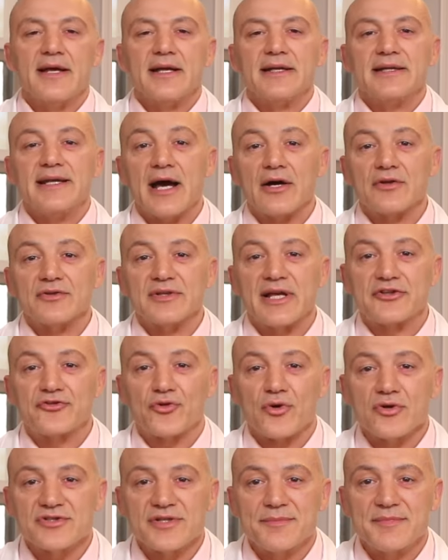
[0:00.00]
Now,
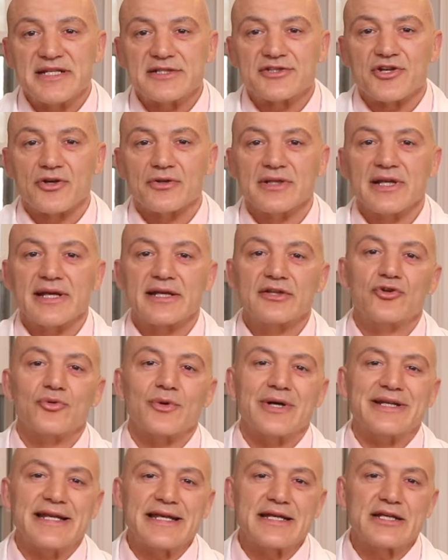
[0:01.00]
nitrosamines are linked
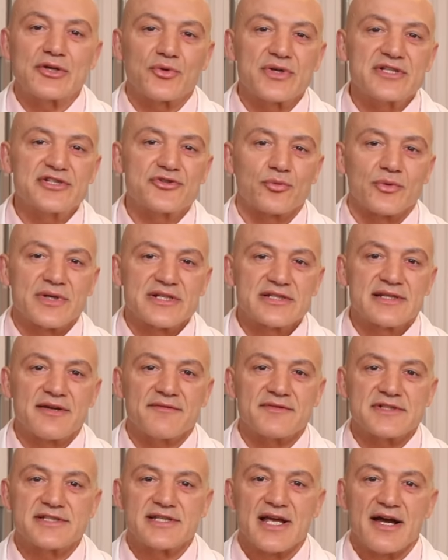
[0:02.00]
to an increased risk
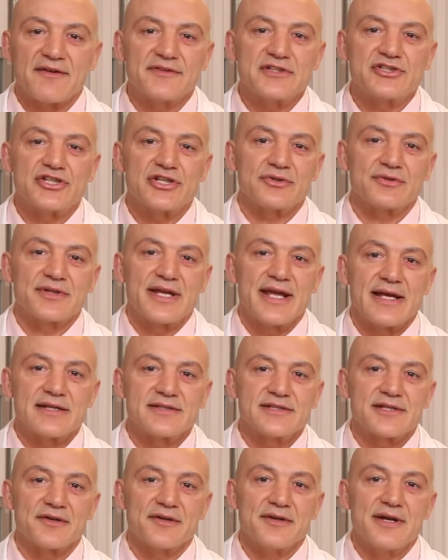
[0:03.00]
of esophageal
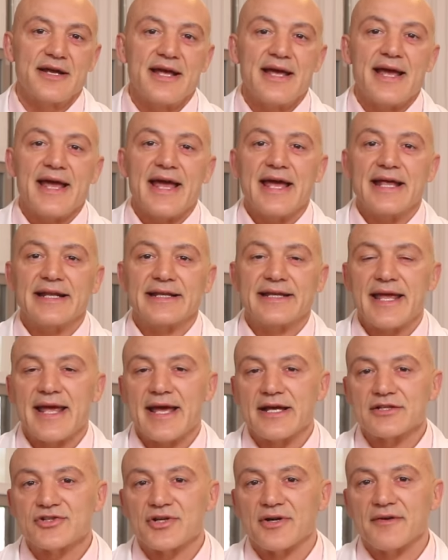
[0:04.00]
cancer and
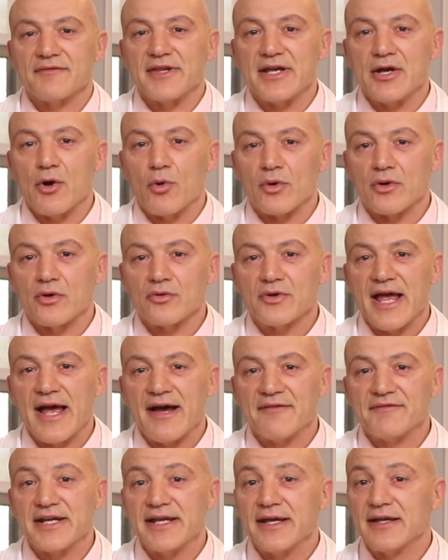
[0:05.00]
cancer of the oral
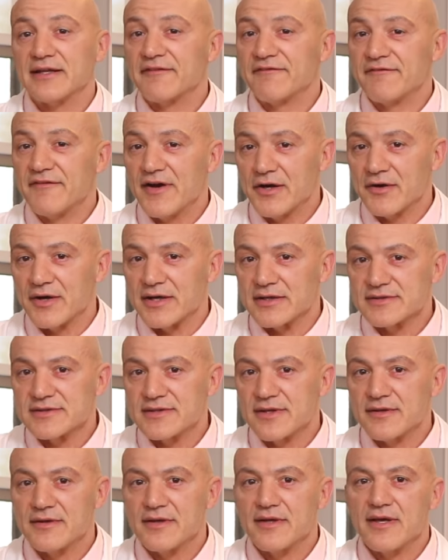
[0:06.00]
cavity and the
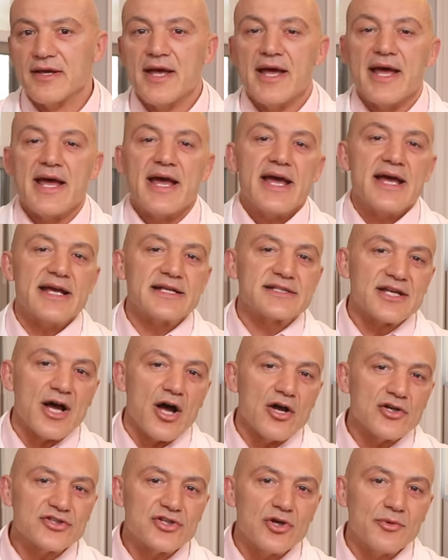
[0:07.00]
pharynx. It's
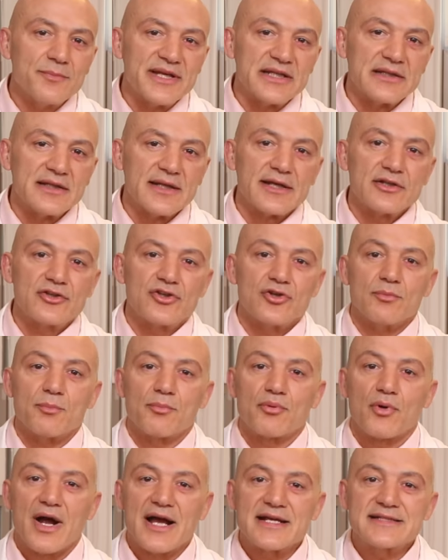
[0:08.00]
also been linked to
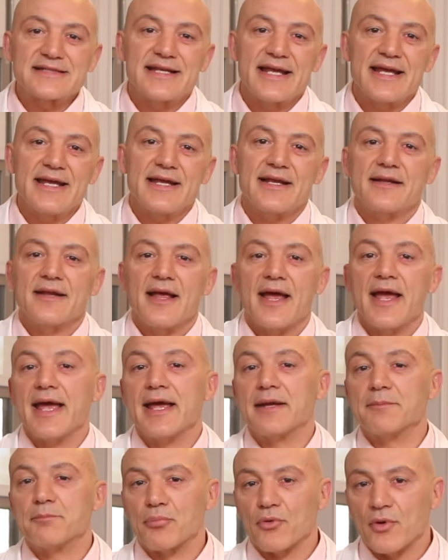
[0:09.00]
prostate
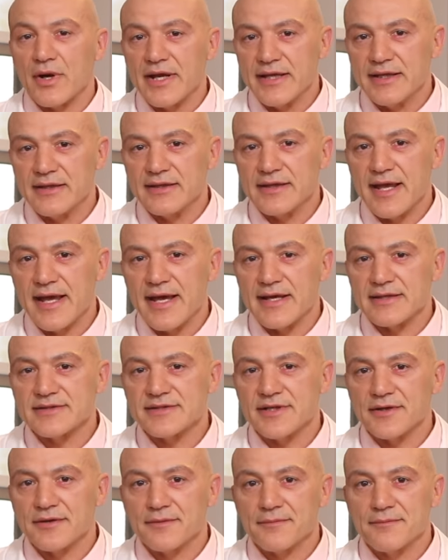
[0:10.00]
and brain
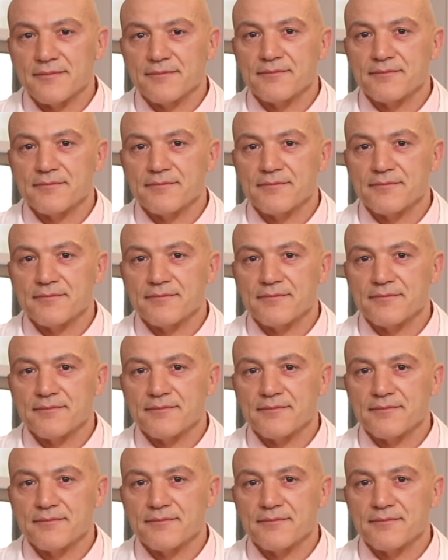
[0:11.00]
cancer.